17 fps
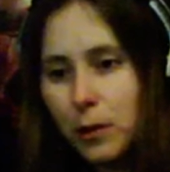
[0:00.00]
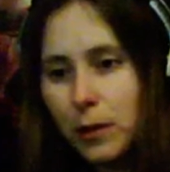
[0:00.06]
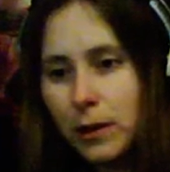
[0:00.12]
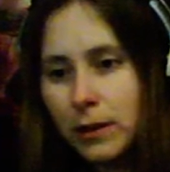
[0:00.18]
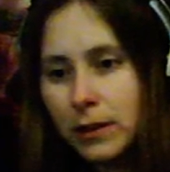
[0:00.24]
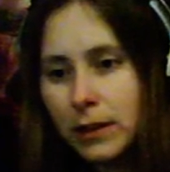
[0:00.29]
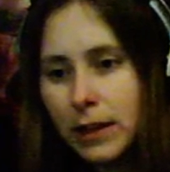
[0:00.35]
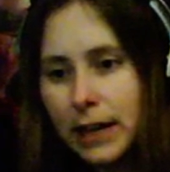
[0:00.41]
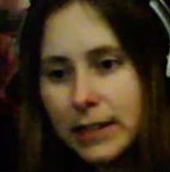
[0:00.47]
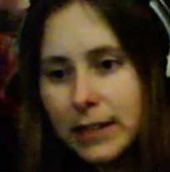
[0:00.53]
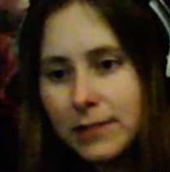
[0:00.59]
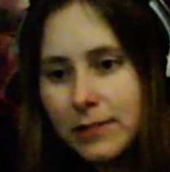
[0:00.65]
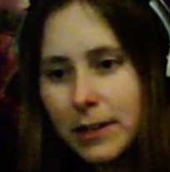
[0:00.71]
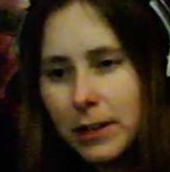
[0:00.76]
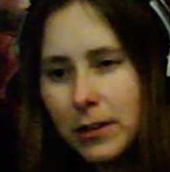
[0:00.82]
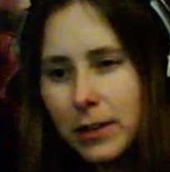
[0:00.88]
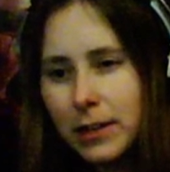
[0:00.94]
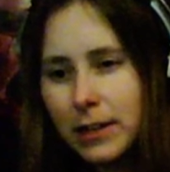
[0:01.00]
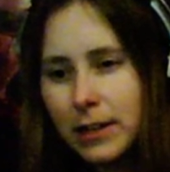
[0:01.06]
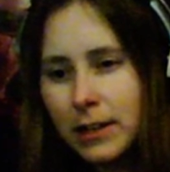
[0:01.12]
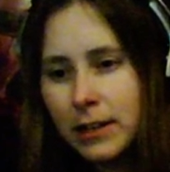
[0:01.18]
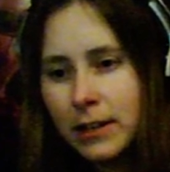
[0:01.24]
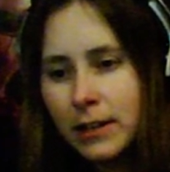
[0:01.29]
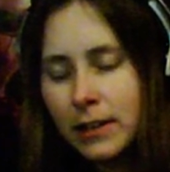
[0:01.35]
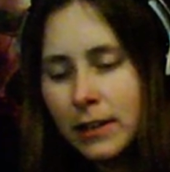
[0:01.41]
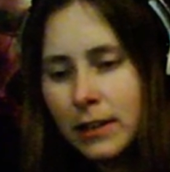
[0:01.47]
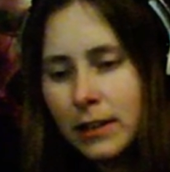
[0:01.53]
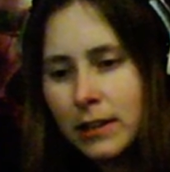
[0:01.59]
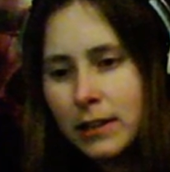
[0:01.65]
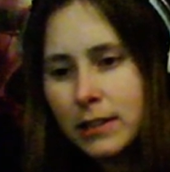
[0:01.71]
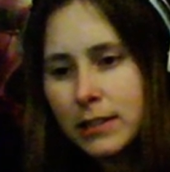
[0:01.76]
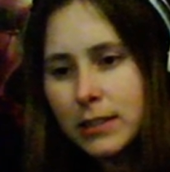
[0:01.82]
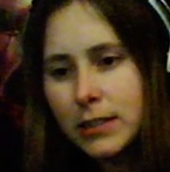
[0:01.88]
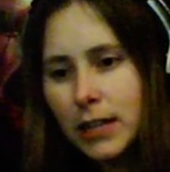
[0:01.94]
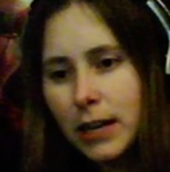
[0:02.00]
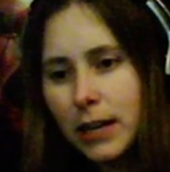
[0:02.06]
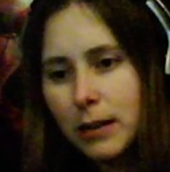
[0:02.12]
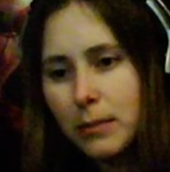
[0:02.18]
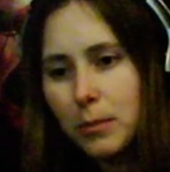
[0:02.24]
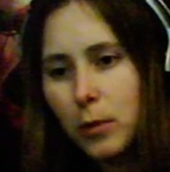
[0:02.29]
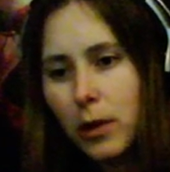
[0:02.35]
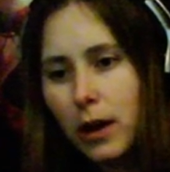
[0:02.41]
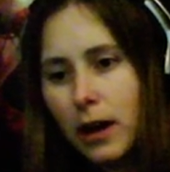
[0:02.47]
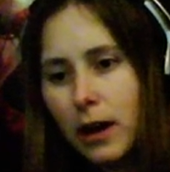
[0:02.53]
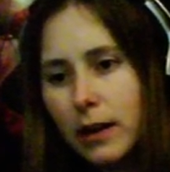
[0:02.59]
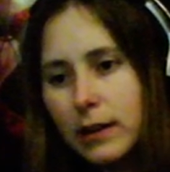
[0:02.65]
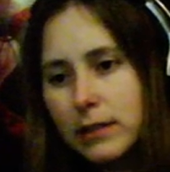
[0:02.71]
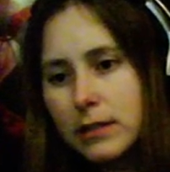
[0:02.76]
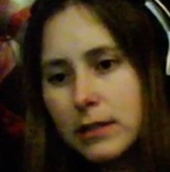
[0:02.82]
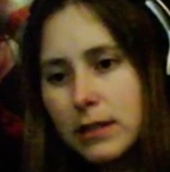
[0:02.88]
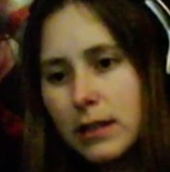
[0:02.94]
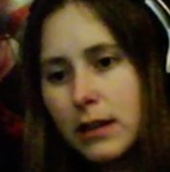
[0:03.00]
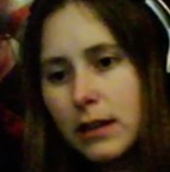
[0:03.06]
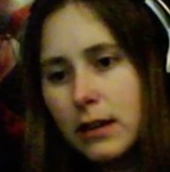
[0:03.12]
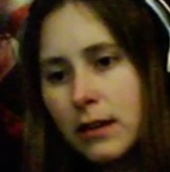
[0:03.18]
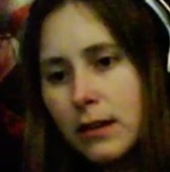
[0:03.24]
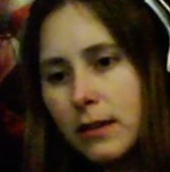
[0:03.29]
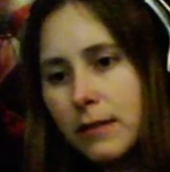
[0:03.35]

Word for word: in the last video I did. Let's check Moroc and see.